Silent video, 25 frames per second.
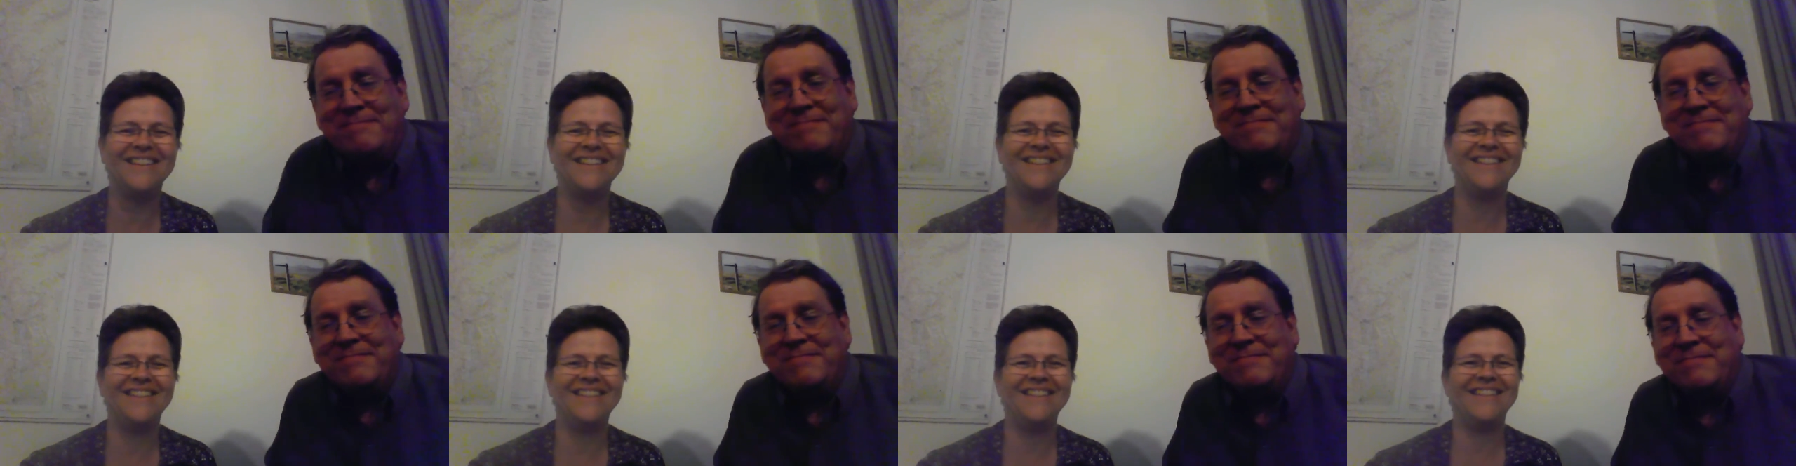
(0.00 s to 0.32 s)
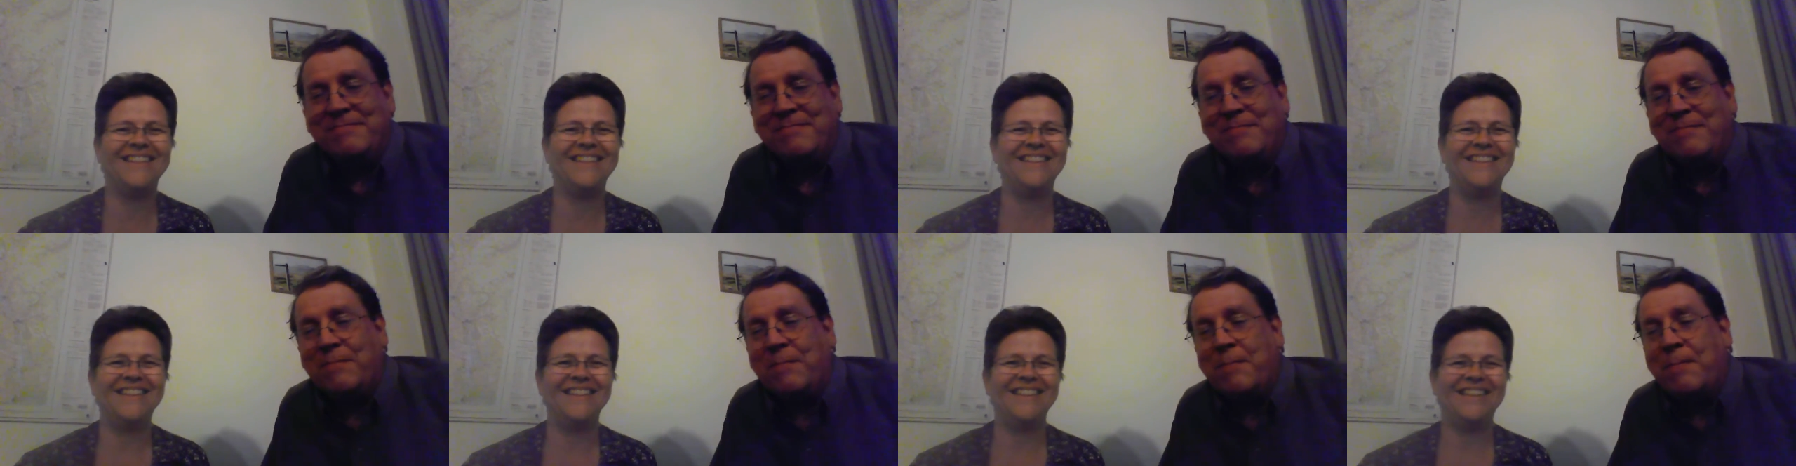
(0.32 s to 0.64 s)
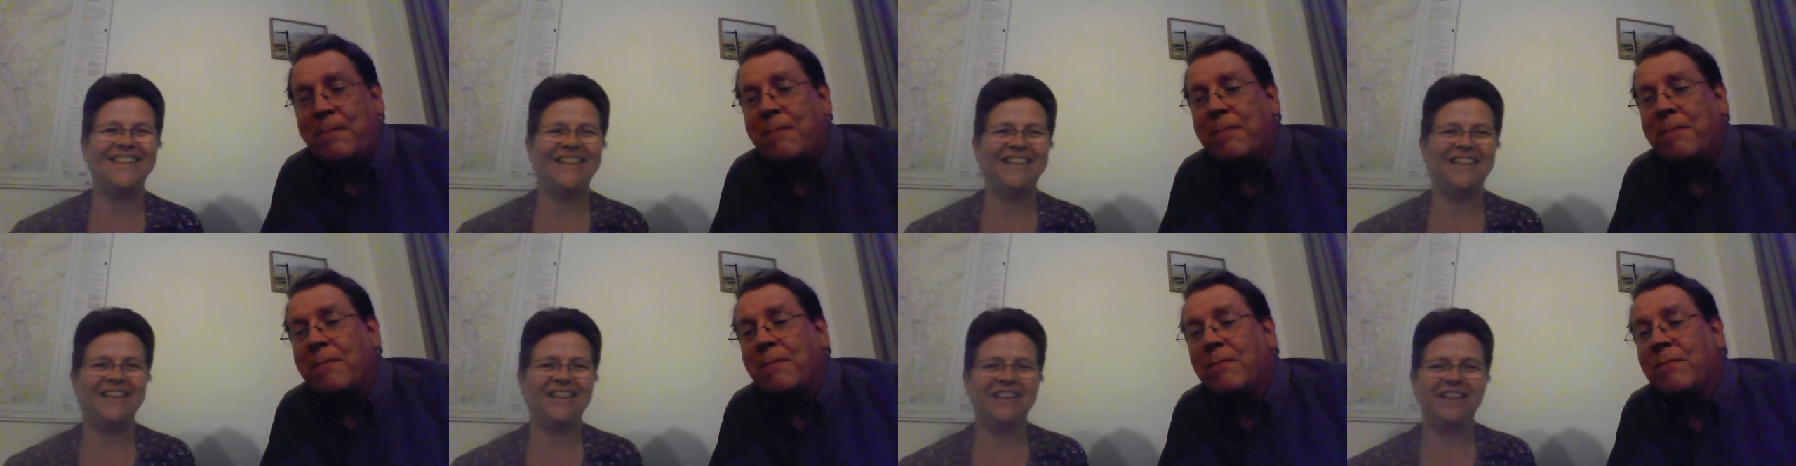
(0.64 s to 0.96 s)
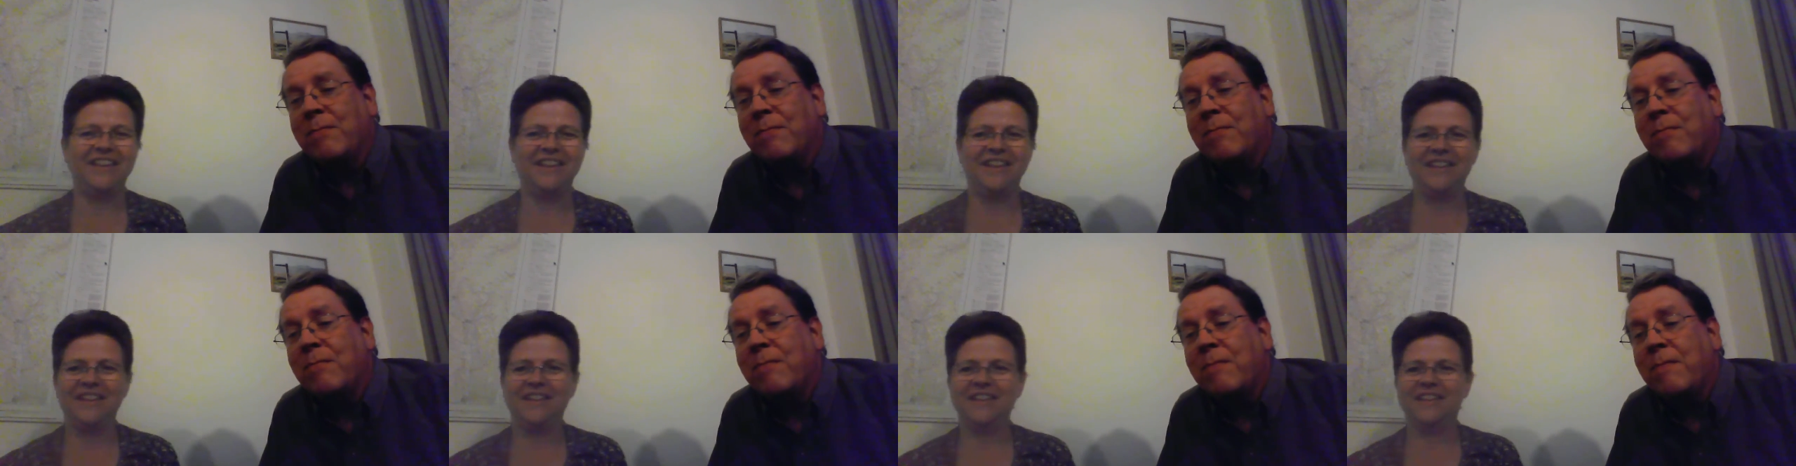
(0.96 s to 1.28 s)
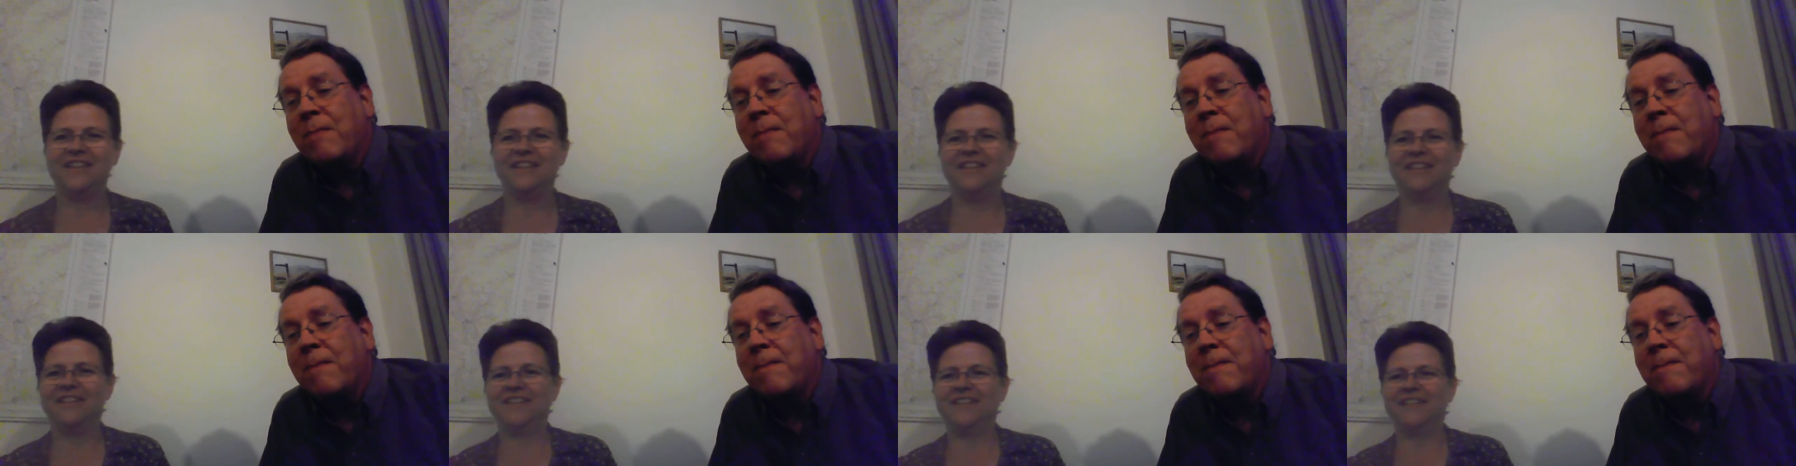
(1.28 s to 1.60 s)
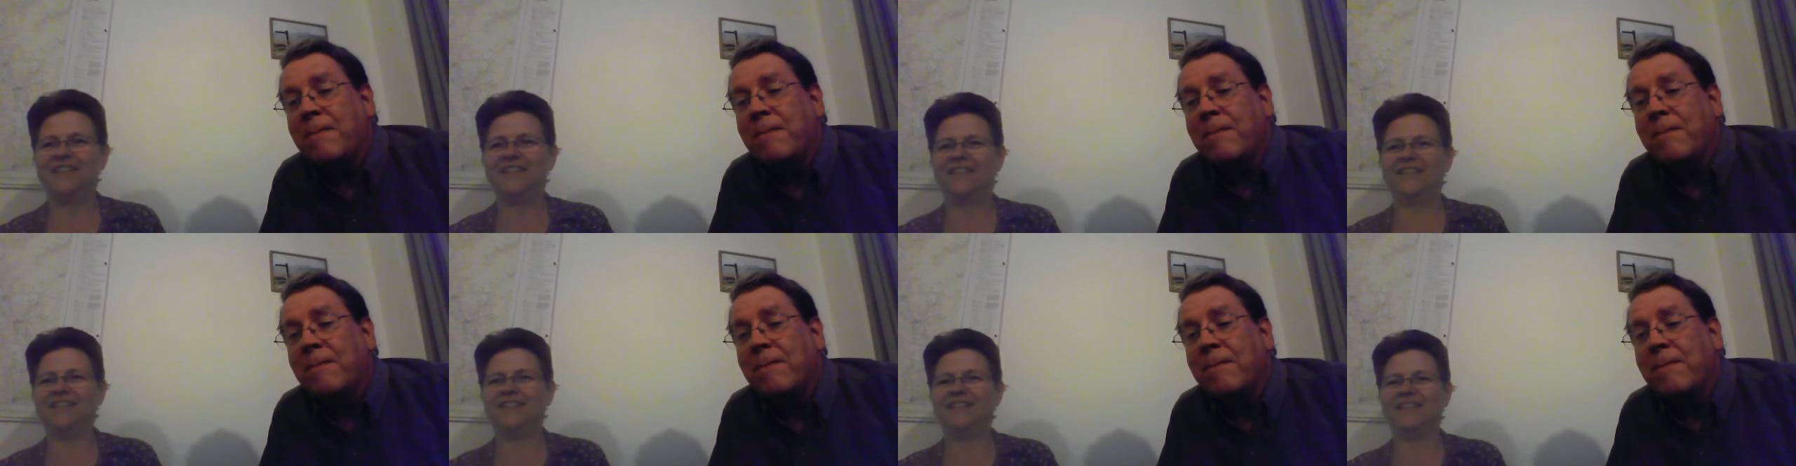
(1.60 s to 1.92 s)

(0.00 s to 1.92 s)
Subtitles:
[no speech]